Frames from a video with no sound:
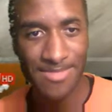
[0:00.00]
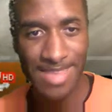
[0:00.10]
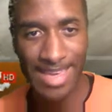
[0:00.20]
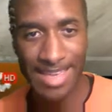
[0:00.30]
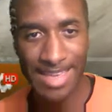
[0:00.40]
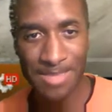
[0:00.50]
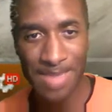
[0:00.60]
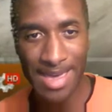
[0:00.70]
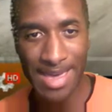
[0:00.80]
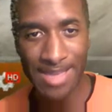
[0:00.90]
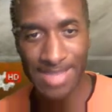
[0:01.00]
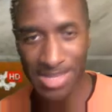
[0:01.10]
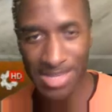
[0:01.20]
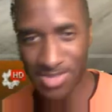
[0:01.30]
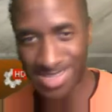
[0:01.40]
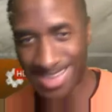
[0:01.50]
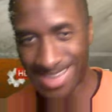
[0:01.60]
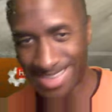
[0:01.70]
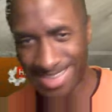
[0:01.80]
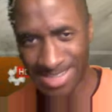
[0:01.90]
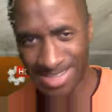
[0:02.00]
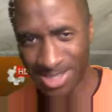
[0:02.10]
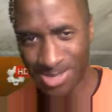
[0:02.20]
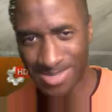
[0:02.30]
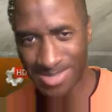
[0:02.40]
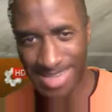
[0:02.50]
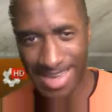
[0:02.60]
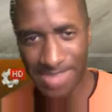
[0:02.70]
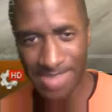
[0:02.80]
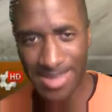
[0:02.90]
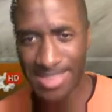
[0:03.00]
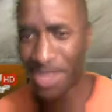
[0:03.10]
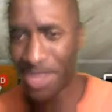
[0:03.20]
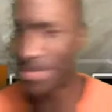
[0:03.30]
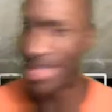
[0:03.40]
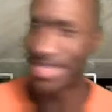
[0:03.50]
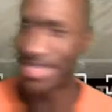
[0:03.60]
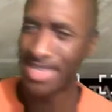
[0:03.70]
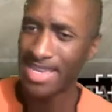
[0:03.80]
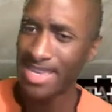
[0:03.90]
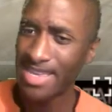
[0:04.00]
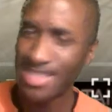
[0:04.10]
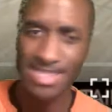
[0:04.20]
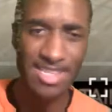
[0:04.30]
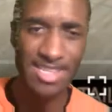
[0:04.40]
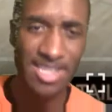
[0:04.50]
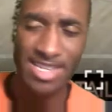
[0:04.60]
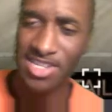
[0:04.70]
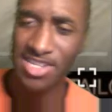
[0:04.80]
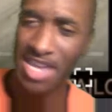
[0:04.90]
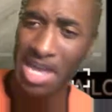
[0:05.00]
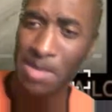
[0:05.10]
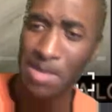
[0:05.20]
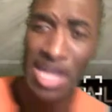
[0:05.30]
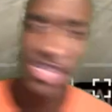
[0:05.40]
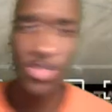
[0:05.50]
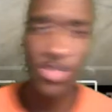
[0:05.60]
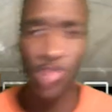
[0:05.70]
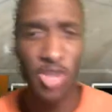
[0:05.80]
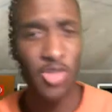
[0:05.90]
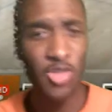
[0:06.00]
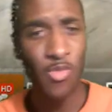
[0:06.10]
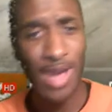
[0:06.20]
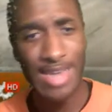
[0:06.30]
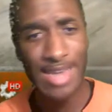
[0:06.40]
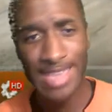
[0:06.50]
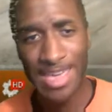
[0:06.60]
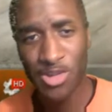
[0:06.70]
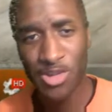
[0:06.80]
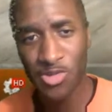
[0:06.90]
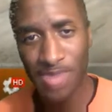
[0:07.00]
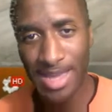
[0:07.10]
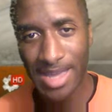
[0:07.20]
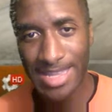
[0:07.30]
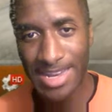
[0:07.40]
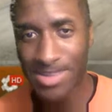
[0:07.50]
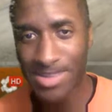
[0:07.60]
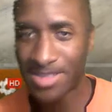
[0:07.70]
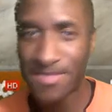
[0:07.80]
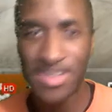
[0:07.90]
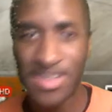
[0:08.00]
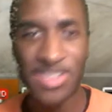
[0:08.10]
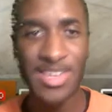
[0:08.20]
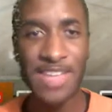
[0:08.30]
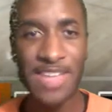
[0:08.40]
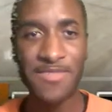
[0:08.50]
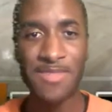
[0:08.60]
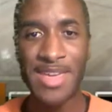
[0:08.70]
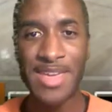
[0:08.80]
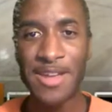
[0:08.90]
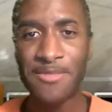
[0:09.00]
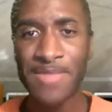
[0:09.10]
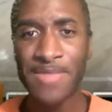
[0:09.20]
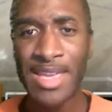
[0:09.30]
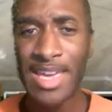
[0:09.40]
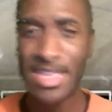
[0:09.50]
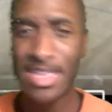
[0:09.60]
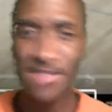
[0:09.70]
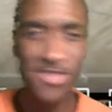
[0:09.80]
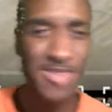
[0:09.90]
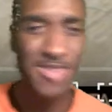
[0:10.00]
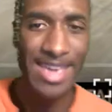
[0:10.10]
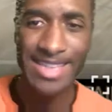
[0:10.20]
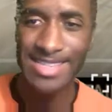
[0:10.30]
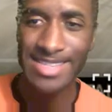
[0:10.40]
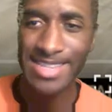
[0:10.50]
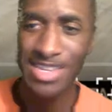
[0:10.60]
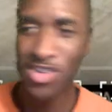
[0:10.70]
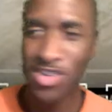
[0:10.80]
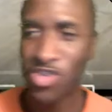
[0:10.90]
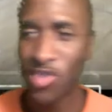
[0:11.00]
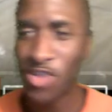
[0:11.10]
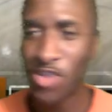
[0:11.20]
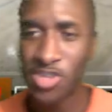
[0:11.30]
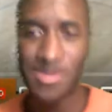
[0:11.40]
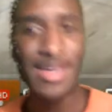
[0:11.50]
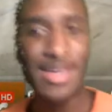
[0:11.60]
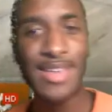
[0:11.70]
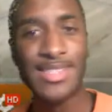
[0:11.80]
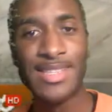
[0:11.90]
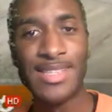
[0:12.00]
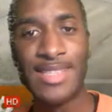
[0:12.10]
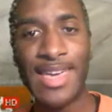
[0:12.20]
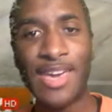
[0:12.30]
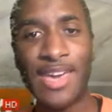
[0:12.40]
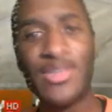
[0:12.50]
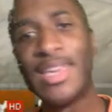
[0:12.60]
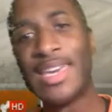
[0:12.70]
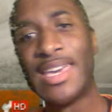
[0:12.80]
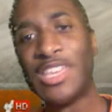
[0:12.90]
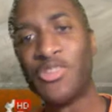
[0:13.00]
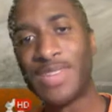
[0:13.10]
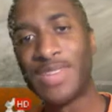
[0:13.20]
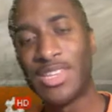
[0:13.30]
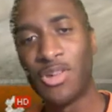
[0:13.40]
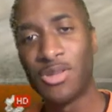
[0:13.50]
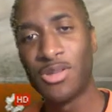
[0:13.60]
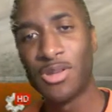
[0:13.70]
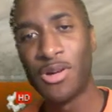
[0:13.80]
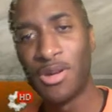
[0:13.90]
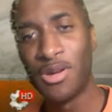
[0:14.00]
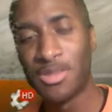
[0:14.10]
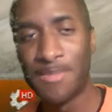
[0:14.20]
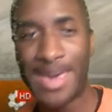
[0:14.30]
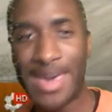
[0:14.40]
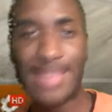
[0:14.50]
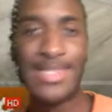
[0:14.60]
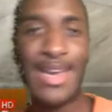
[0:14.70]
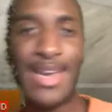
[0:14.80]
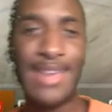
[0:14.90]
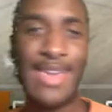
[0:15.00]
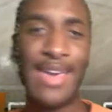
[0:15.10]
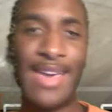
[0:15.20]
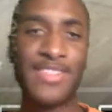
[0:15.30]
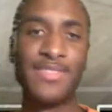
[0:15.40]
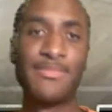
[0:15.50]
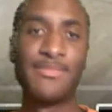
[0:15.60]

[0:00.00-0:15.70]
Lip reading: Out of bounds. I understand that it's a little tight right there, but as a lead, this is a good job to work the wide angle right here and officiate from here. And if you can't see it, our trail should be hustling down, and he'll get all the backside action.